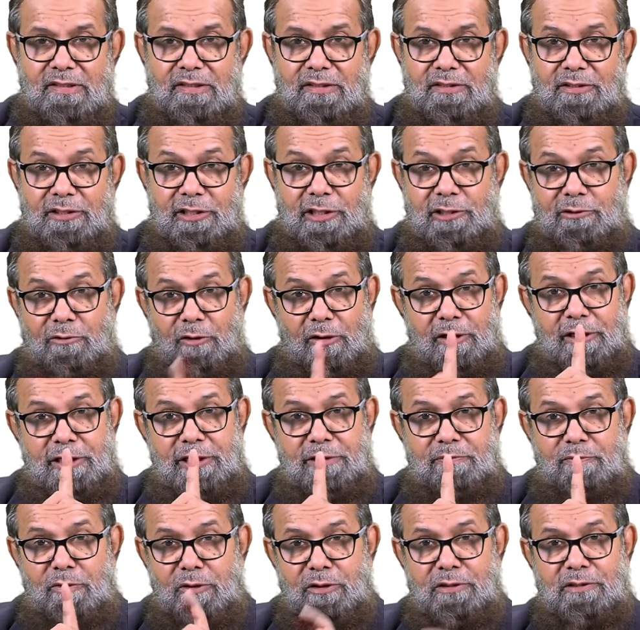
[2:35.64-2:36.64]
He called it
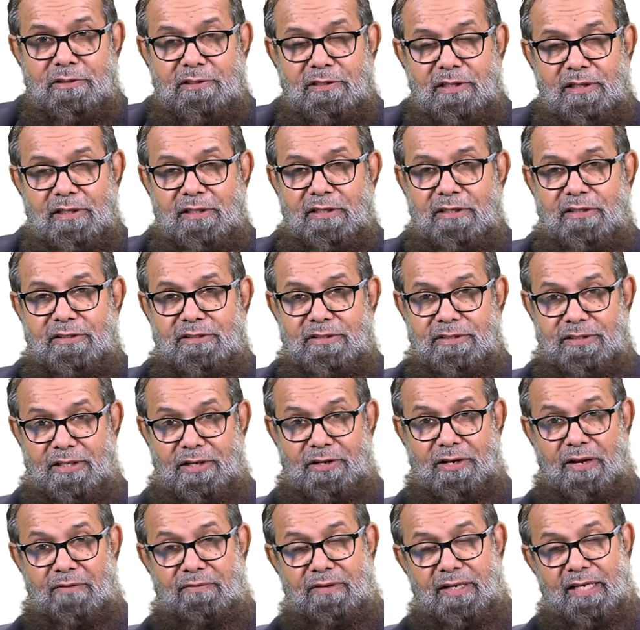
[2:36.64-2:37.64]
books. The
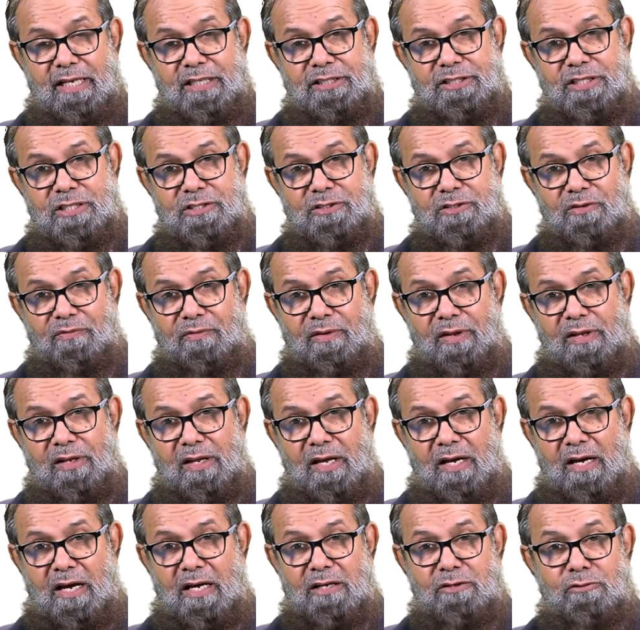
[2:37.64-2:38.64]
revelations of
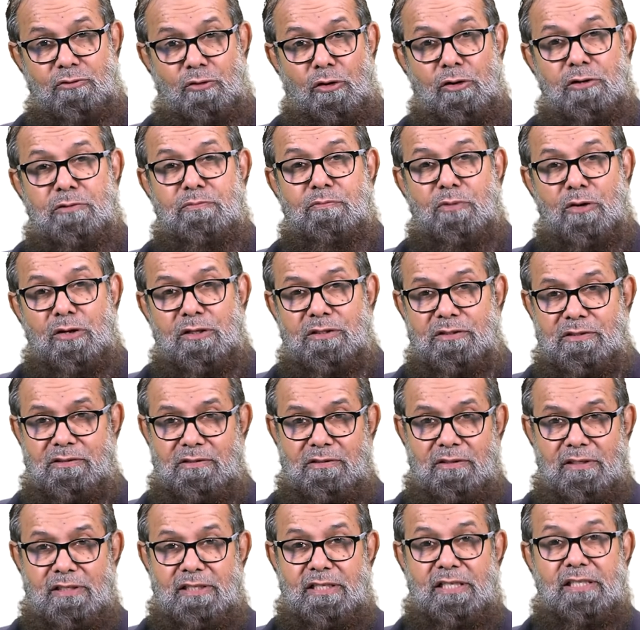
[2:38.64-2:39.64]
Allah are called
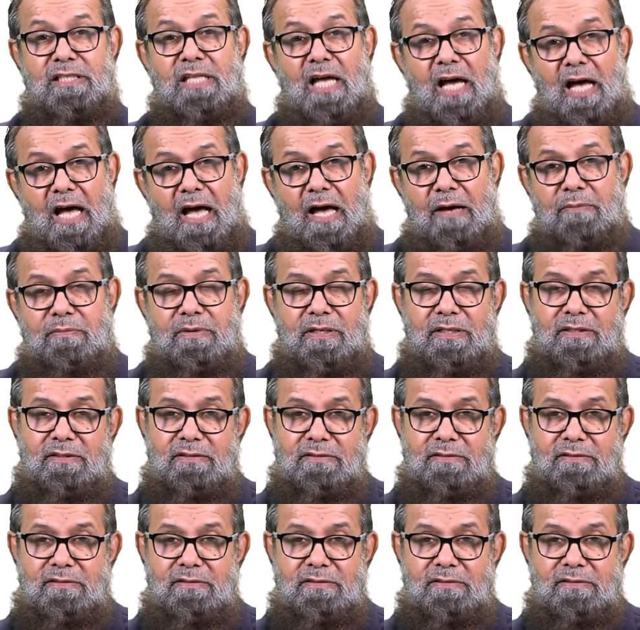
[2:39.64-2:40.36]
books, kitab.